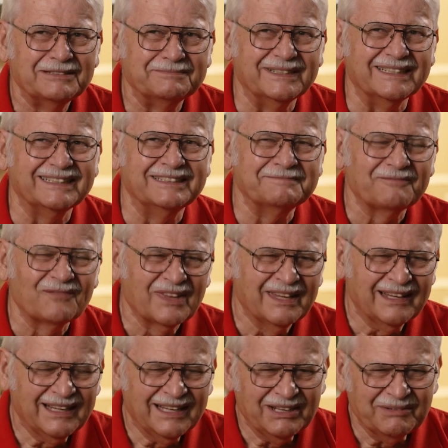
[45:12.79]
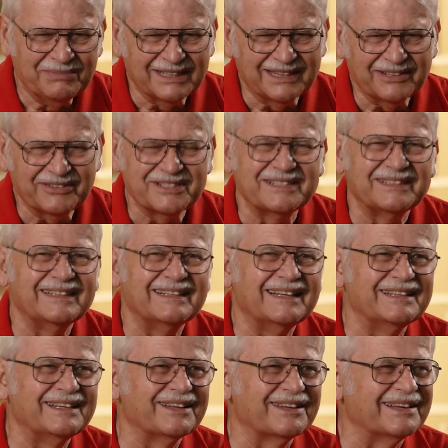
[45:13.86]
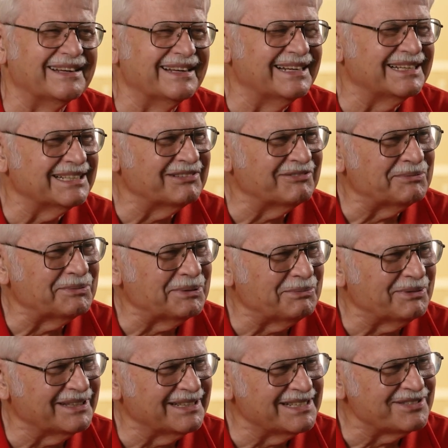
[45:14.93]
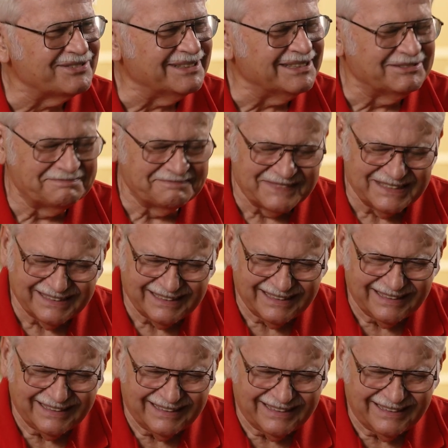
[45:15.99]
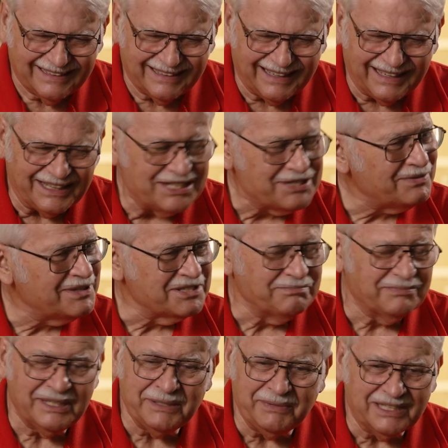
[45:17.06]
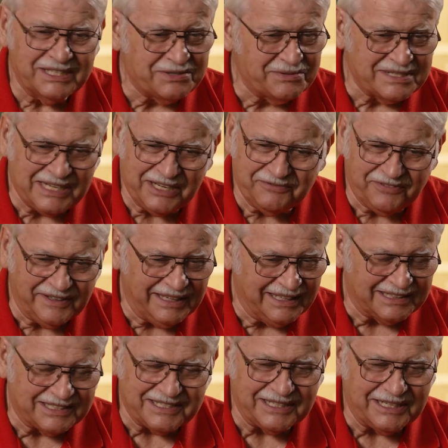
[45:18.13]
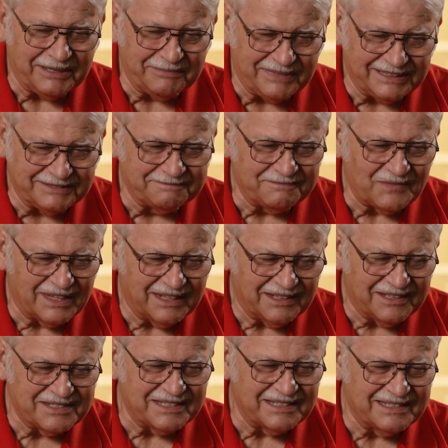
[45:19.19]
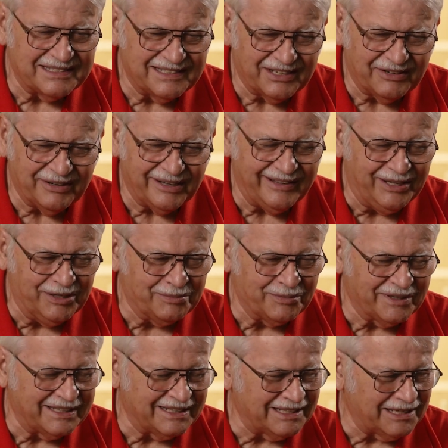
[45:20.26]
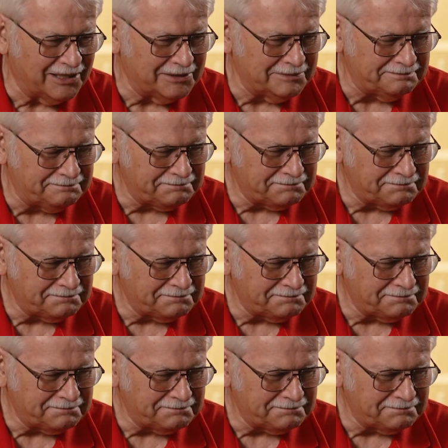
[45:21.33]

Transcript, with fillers: but but there's another night I remember this one. Uh, this wasn't, believe me, this was not funny at the time, but there's a degree of humor in it now